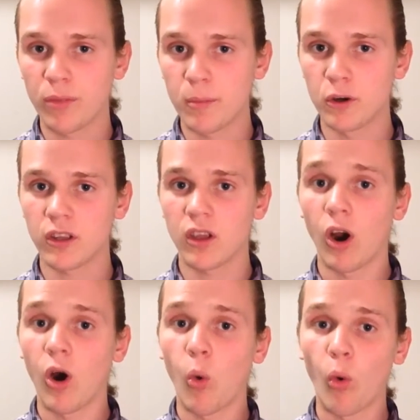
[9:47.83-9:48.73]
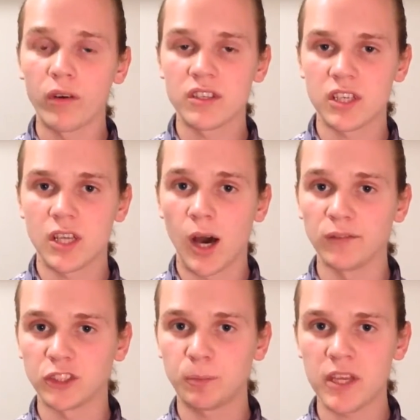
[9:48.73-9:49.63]
the book Origin
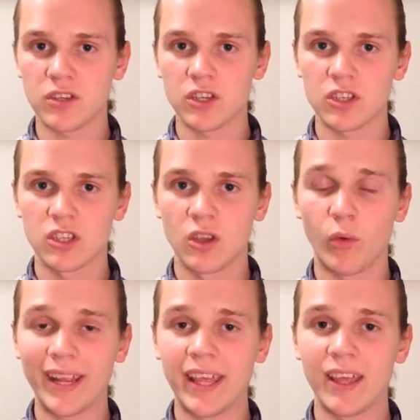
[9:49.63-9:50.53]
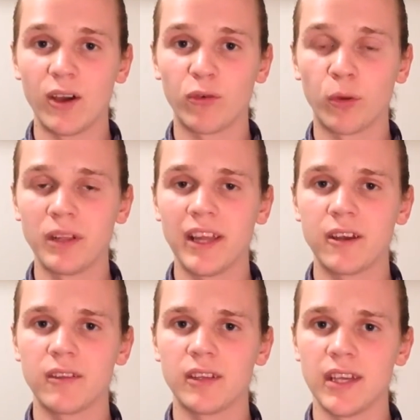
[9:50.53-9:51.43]
of Species, where he
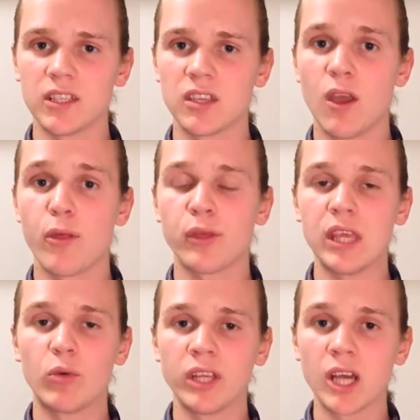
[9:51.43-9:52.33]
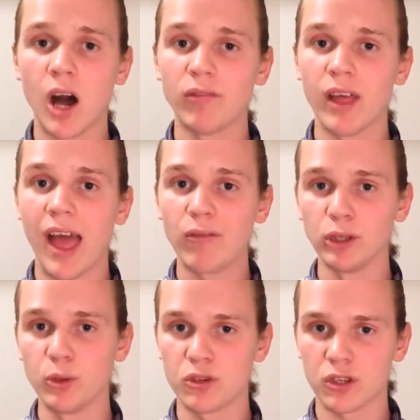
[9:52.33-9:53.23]
formulated his theory of
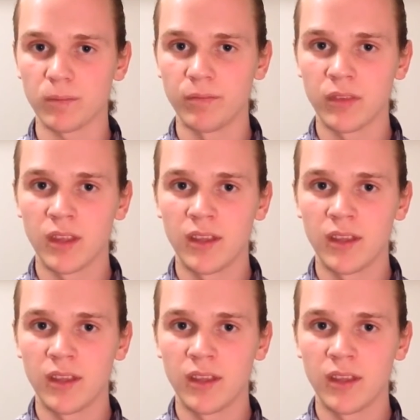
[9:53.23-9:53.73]
evolution.